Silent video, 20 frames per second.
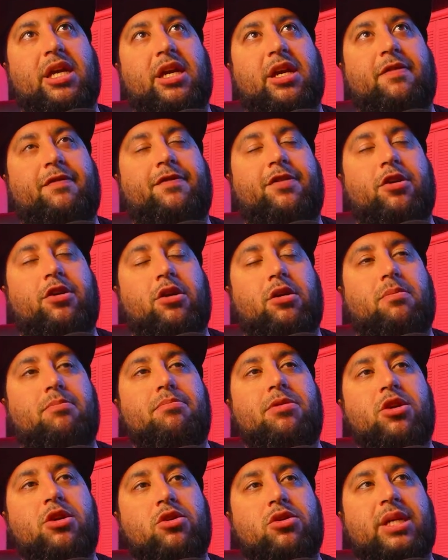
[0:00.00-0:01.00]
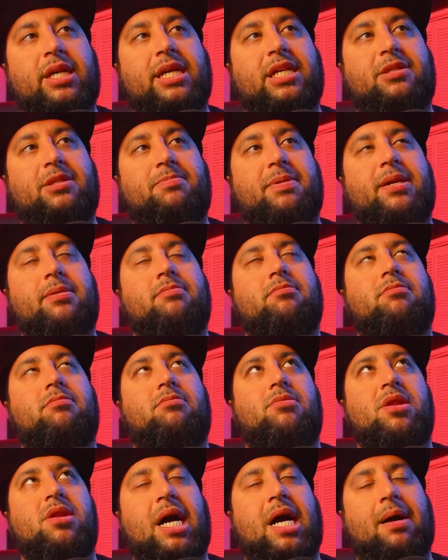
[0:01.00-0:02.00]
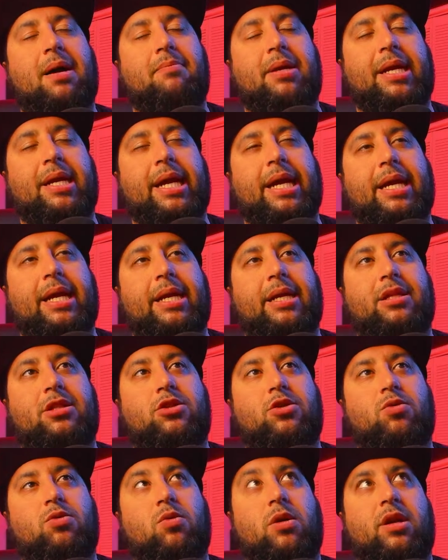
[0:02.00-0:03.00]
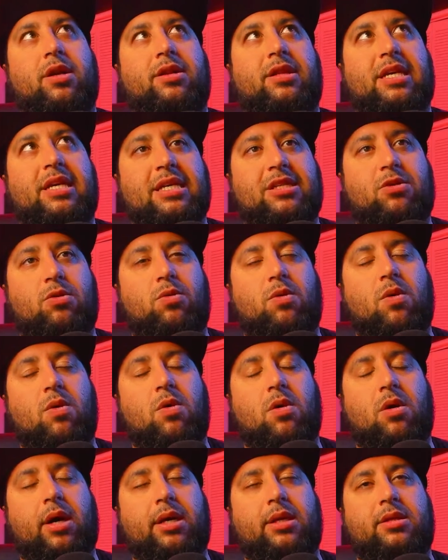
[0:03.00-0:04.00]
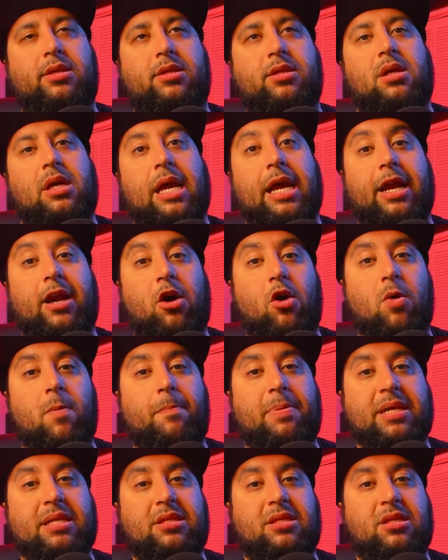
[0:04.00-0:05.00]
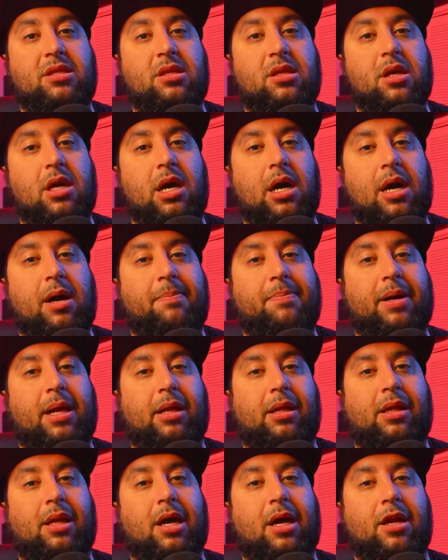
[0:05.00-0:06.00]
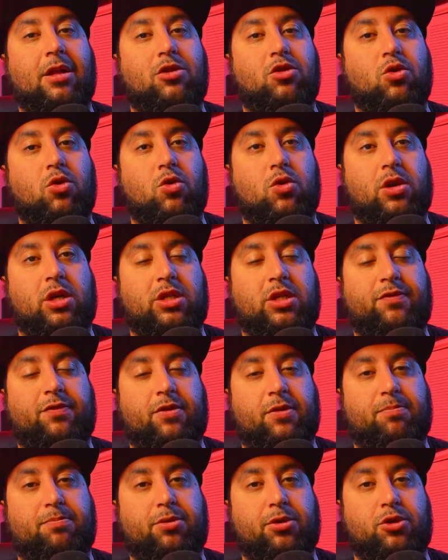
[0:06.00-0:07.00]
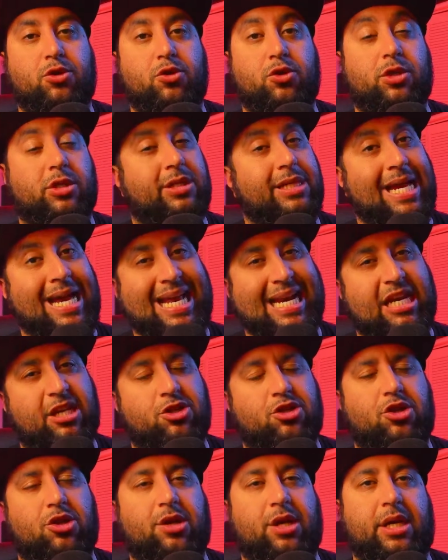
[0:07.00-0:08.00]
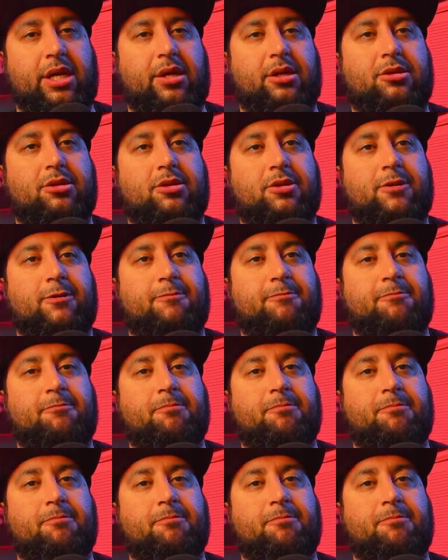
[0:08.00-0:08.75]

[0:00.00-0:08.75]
if your music is being nominated to one of these awards, it opens up a lot of doors for producers and engineers.